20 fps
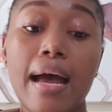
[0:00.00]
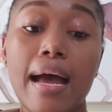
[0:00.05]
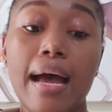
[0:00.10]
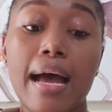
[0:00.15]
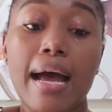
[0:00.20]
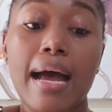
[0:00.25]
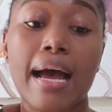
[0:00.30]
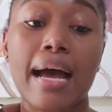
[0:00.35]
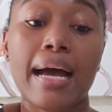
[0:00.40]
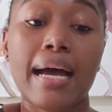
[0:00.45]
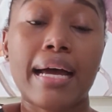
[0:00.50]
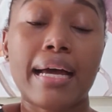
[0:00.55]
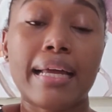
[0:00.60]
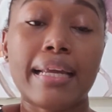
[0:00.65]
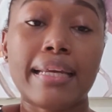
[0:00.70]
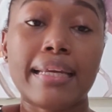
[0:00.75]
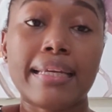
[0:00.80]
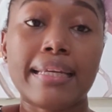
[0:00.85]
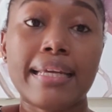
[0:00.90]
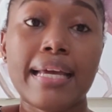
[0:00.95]

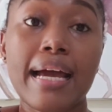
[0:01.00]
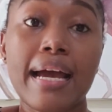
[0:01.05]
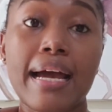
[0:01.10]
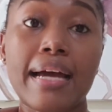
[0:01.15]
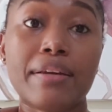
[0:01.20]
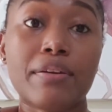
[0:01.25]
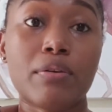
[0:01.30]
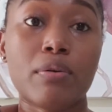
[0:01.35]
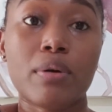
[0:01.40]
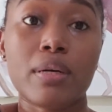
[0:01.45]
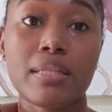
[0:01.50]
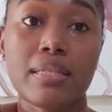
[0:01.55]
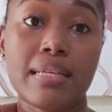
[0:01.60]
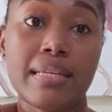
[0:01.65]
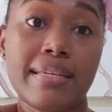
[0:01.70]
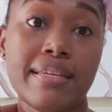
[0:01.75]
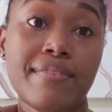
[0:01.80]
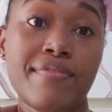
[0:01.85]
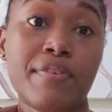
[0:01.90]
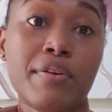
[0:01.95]
And yeah, I don't want to
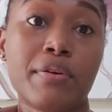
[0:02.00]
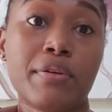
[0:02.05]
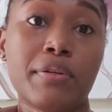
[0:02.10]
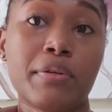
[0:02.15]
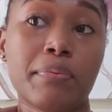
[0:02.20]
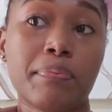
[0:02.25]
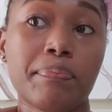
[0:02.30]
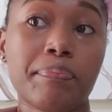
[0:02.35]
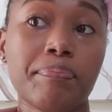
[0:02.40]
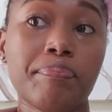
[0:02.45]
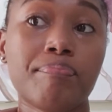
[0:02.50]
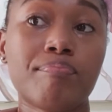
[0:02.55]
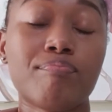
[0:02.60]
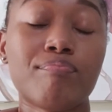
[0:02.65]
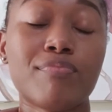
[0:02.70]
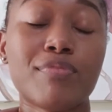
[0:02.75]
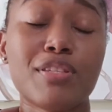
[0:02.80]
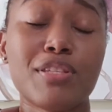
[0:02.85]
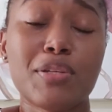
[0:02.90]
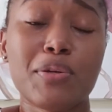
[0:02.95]
leave out nothing.
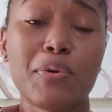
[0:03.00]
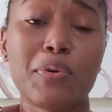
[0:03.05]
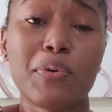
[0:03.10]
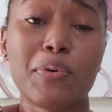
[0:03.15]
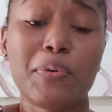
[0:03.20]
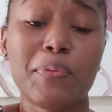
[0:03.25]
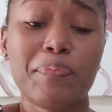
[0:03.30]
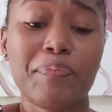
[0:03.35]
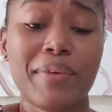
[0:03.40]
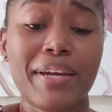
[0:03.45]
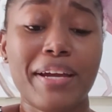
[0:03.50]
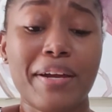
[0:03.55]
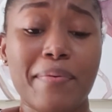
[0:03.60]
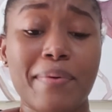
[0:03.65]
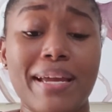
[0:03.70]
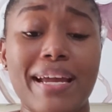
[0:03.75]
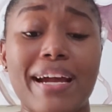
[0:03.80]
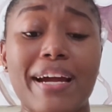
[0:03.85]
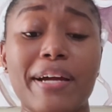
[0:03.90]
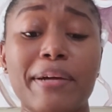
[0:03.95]
So here
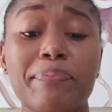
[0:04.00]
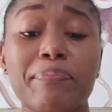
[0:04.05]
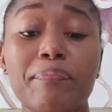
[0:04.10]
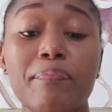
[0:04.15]
we are.